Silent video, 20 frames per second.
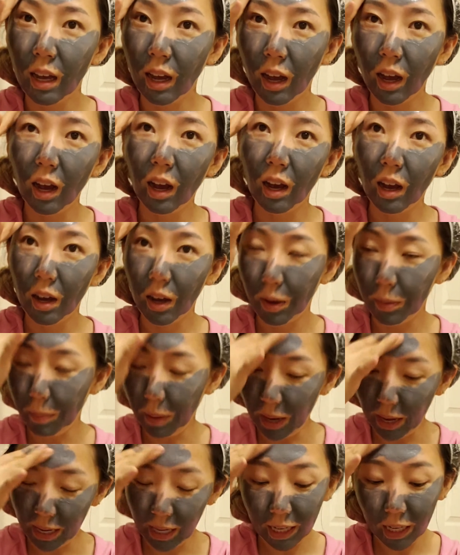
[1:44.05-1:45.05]

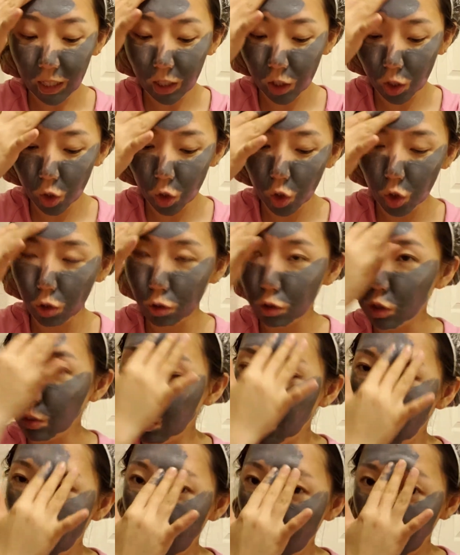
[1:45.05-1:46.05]
I get to use
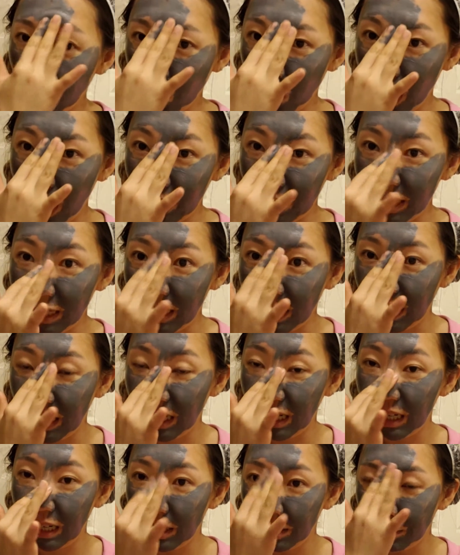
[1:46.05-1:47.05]
more
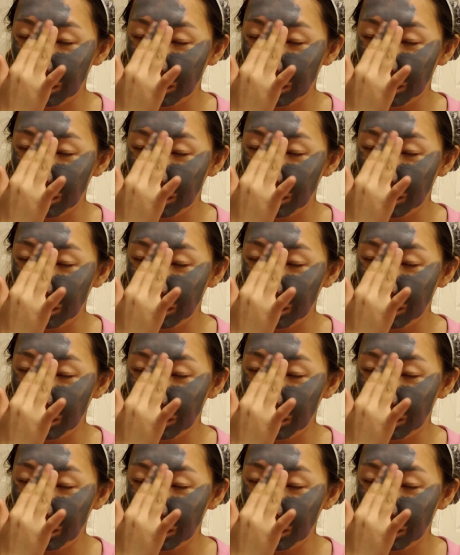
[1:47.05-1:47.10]
quantity,